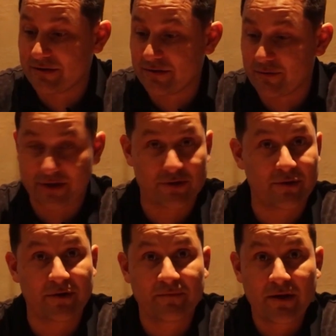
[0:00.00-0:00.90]

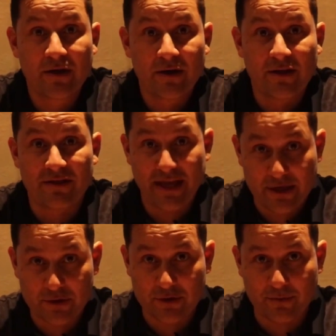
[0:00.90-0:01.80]
restaurant.
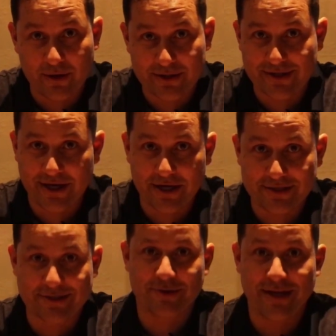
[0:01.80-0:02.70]
Thank you so much,
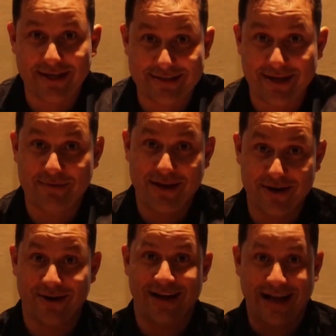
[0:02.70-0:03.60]
guys. Till next time
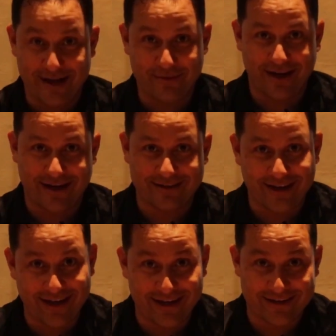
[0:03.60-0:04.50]
here, Carmen
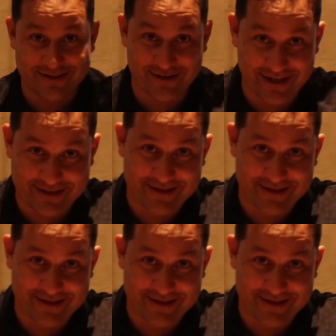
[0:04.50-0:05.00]
Cartagena. Till next